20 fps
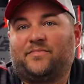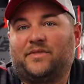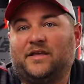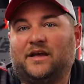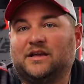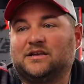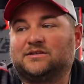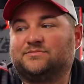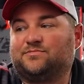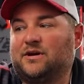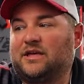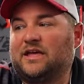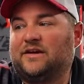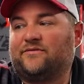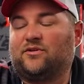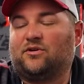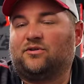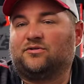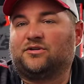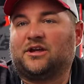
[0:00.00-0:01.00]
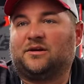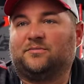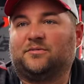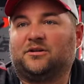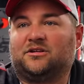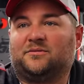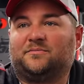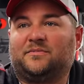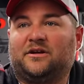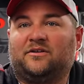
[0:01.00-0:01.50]
I guess, probably having a hard time
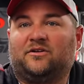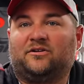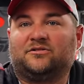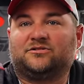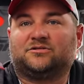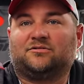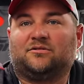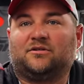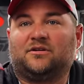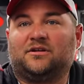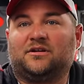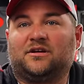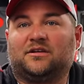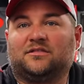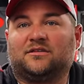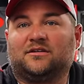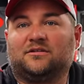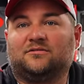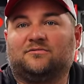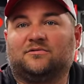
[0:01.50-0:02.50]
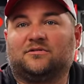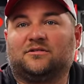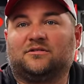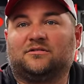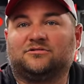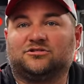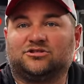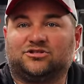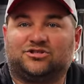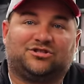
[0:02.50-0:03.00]
getting them out of Australia. I think with the,
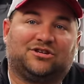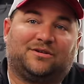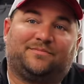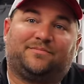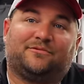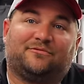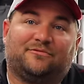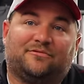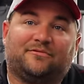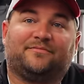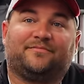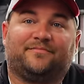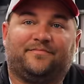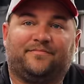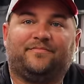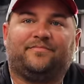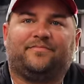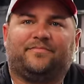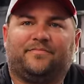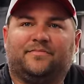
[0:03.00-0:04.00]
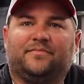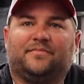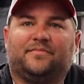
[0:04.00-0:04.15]
just shipping. Yeah,